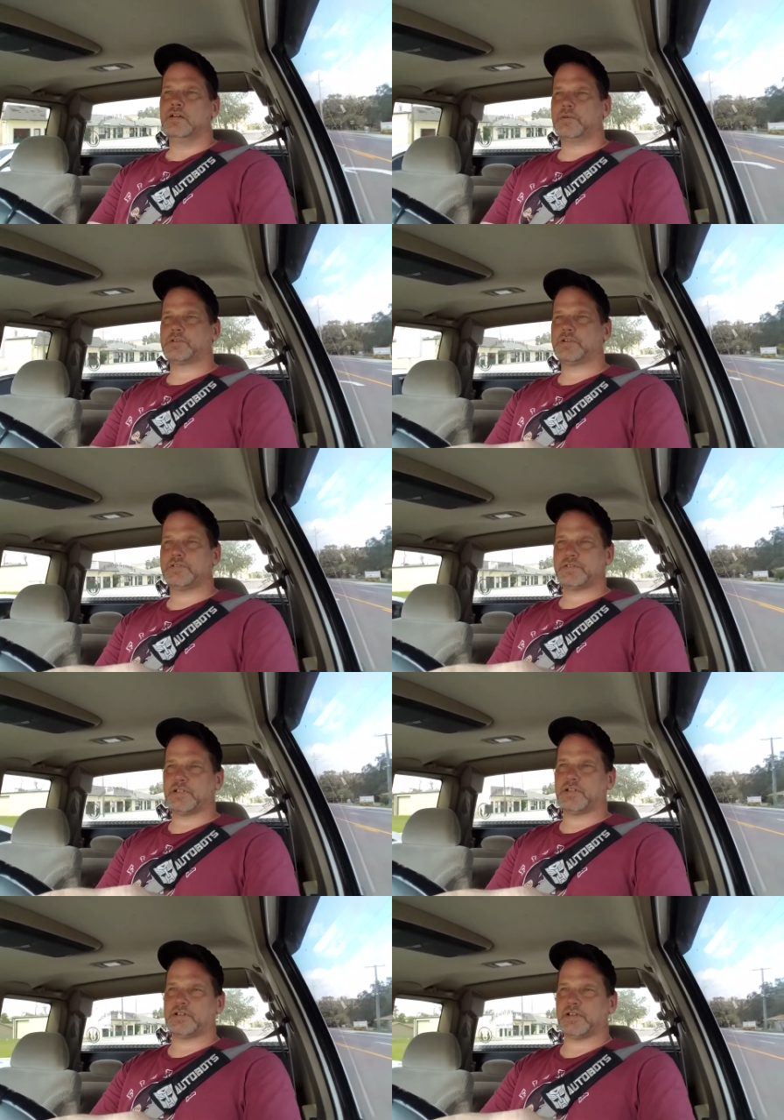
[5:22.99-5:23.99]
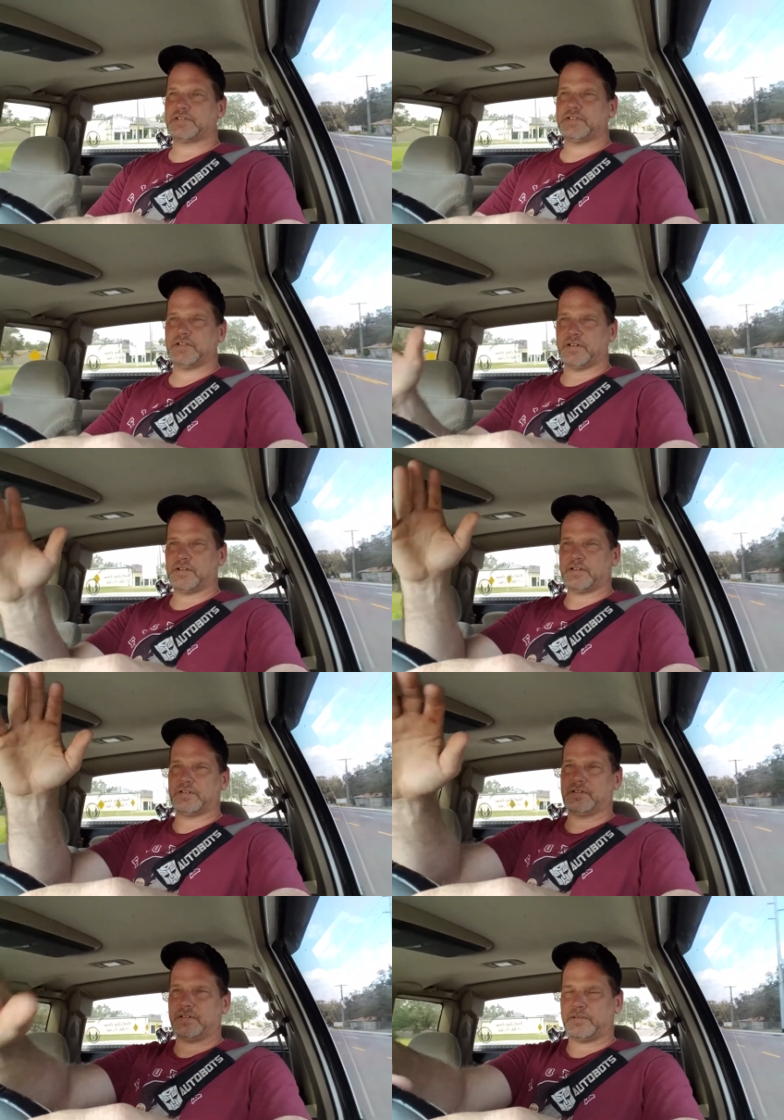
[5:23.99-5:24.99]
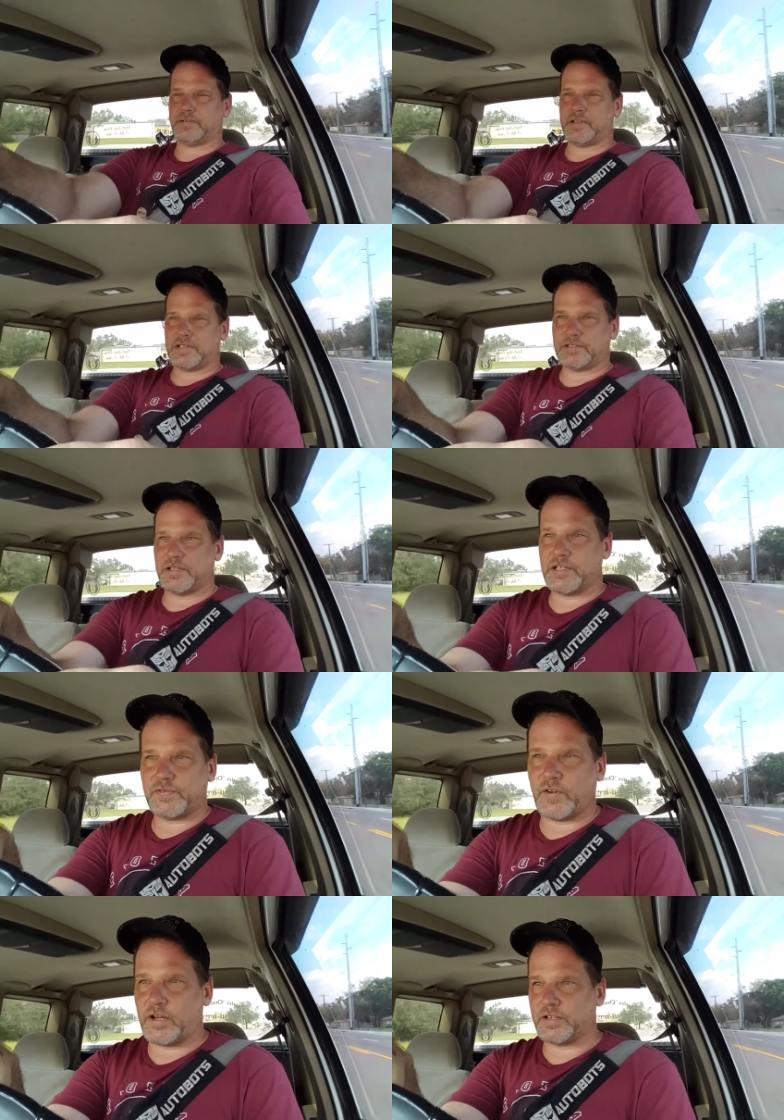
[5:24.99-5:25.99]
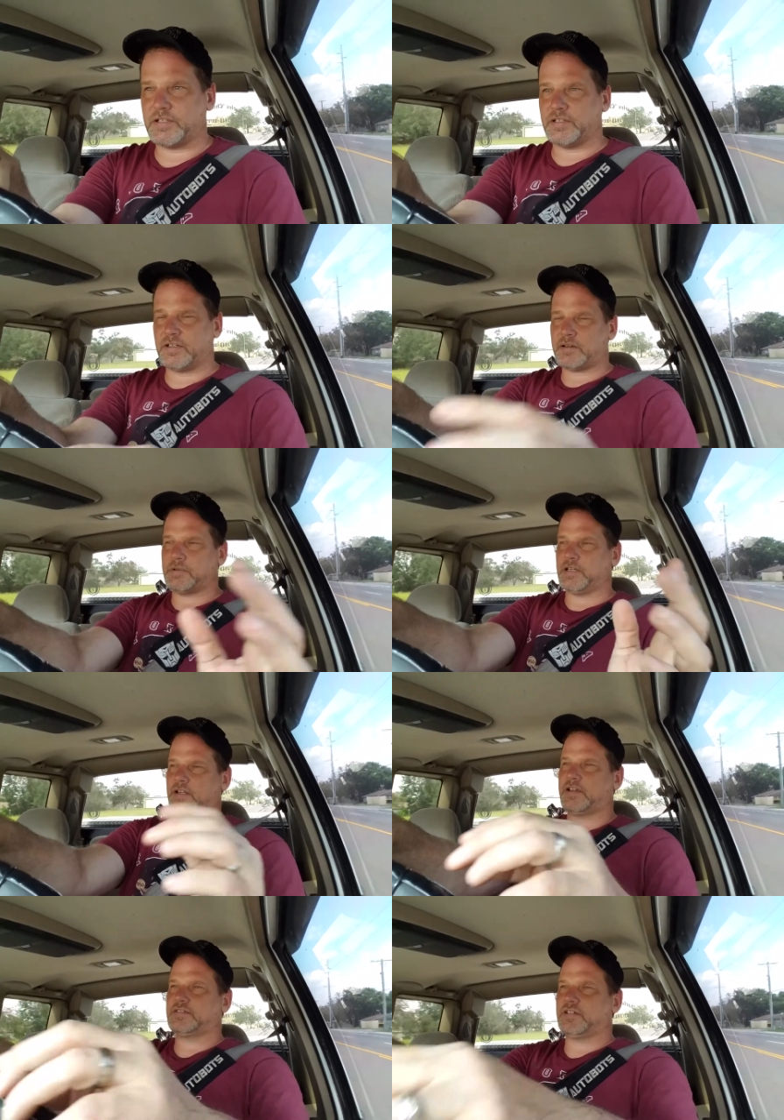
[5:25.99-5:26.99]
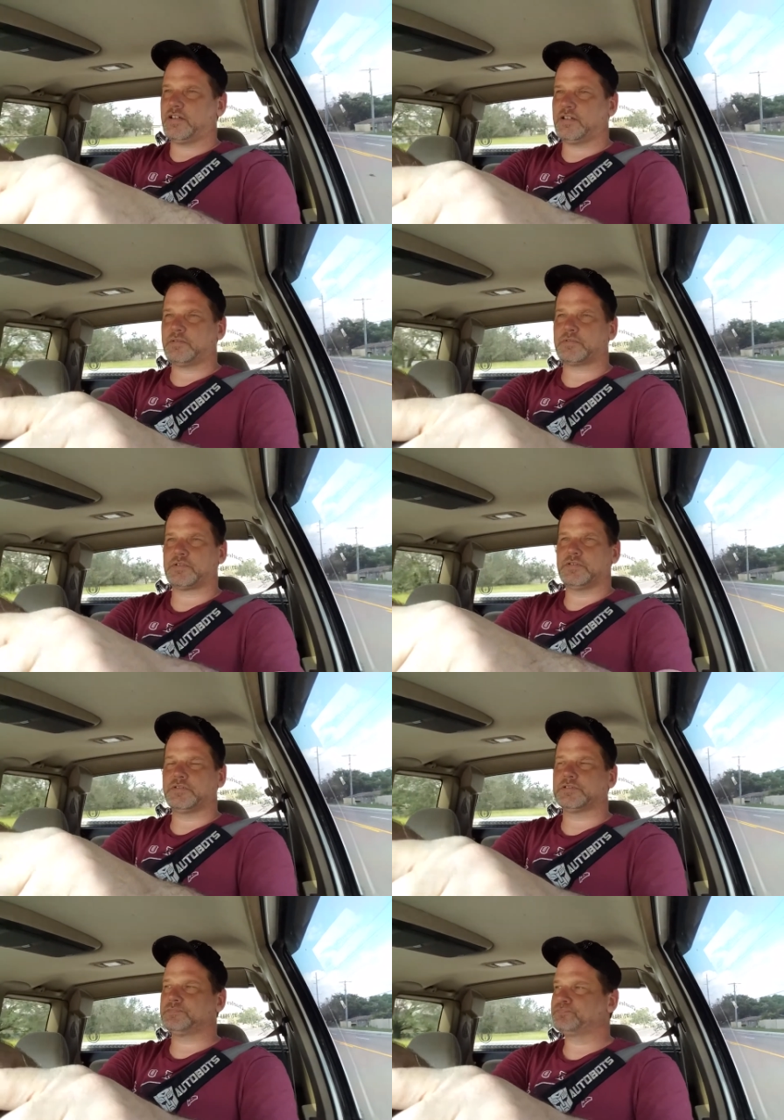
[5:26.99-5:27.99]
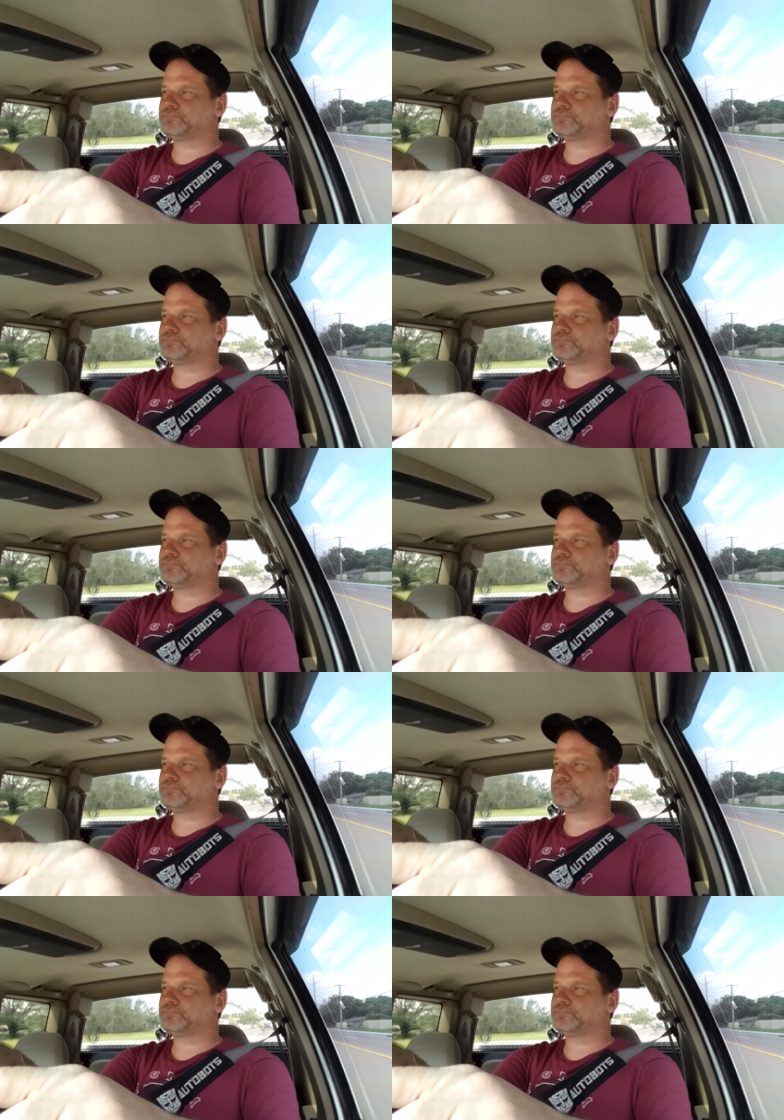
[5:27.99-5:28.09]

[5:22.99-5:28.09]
I'm cruising there. Next thing you know, it's foggy, you know. I got my headlights on. I'm cruising.